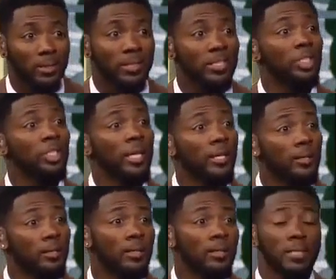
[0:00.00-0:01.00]
They
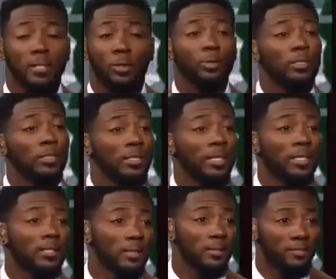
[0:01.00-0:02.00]
checked. They threw it to
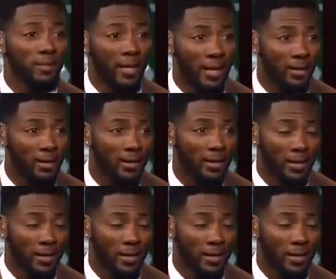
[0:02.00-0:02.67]
Dez in the flat.